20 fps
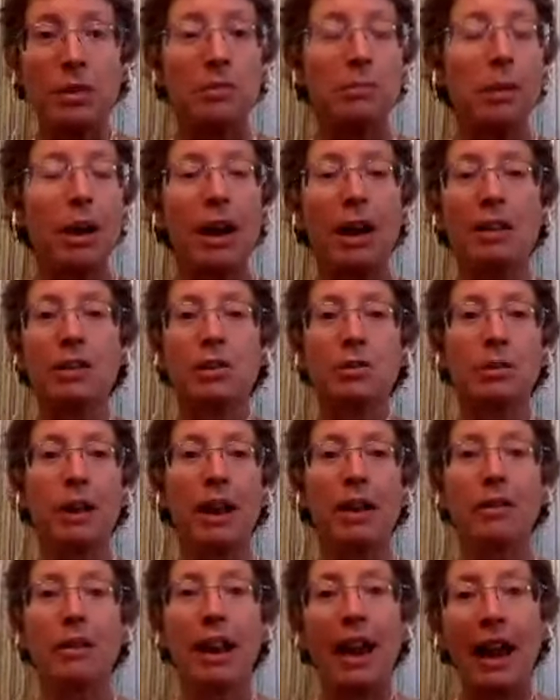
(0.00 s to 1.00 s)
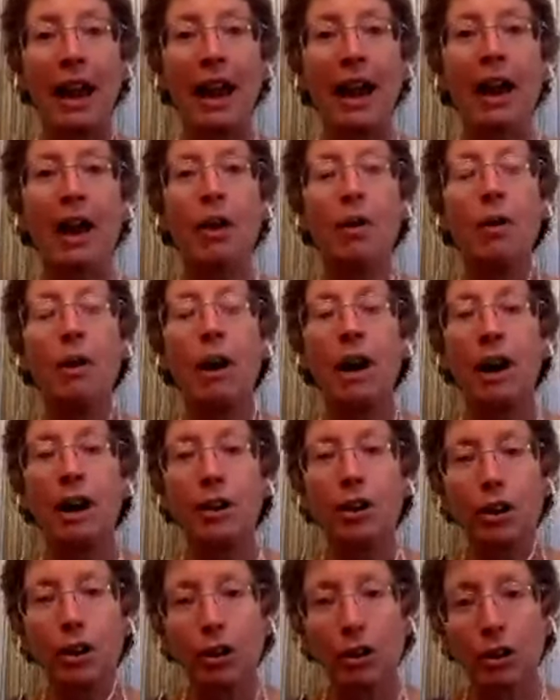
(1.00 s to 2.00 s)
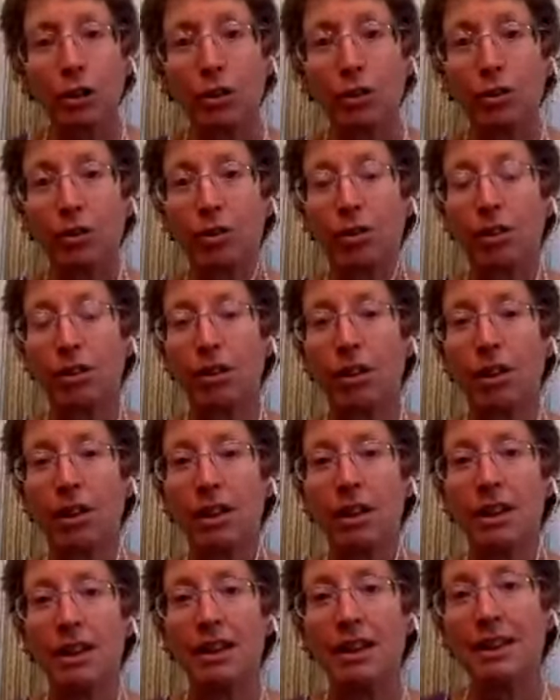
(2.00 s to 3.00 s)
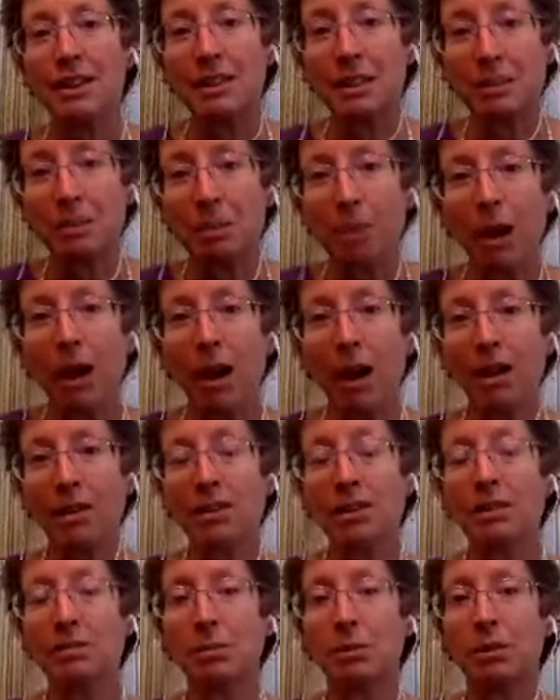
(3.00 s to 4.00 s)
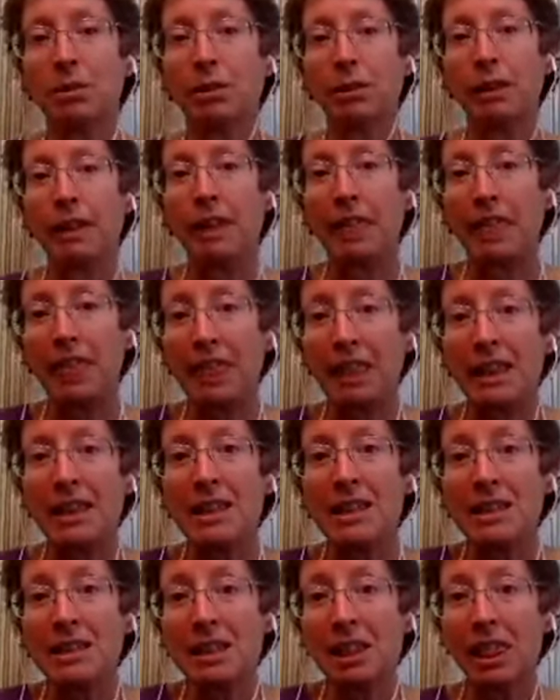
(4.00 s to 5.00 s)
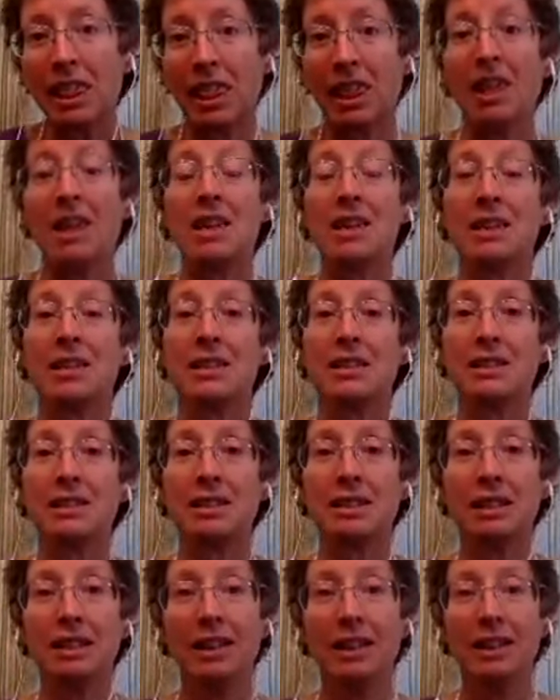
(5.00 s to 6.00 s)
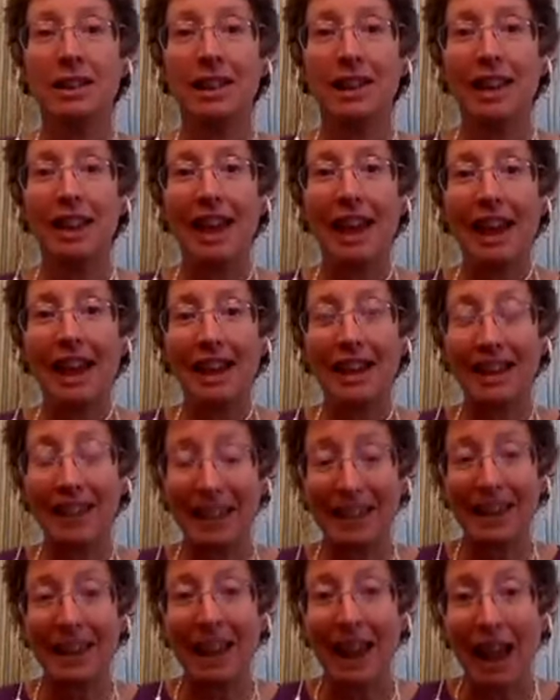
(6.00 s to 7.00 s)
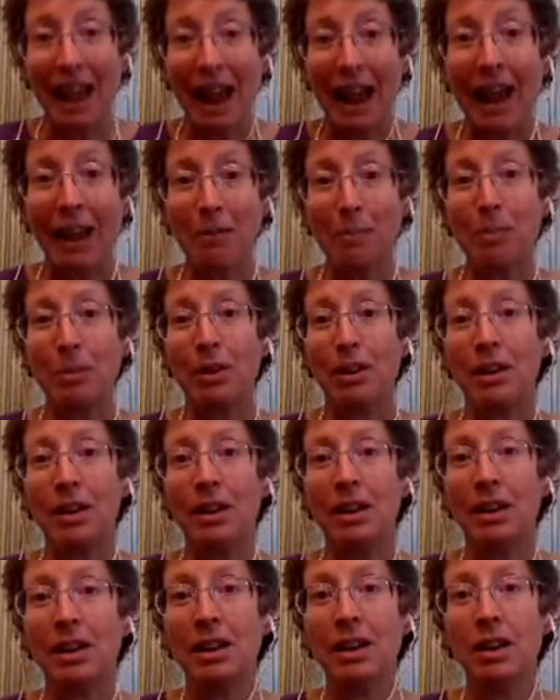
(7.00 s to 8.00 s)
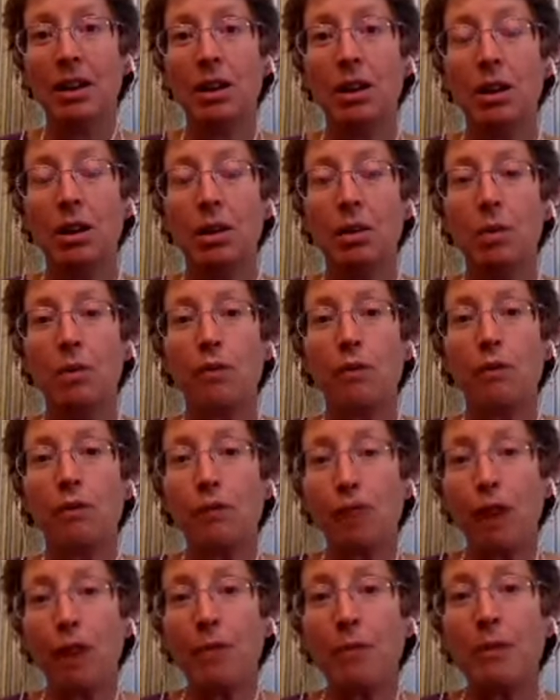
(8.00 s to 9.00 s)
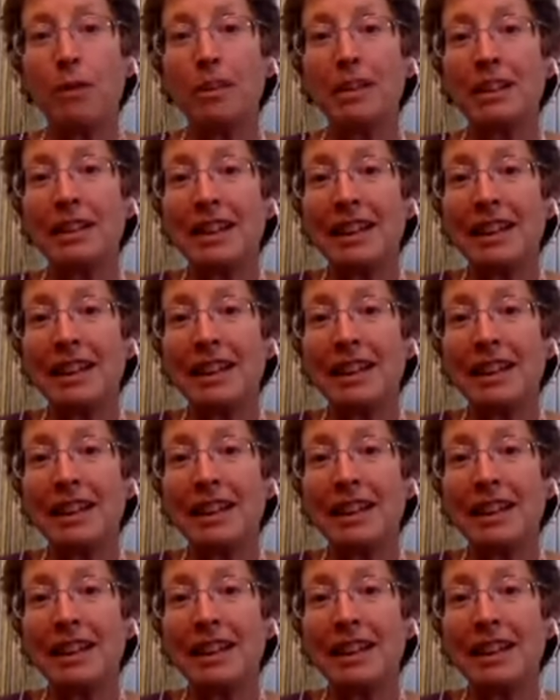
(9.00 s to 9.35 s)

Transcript: your mind around how on earth is it possible that these things can happen from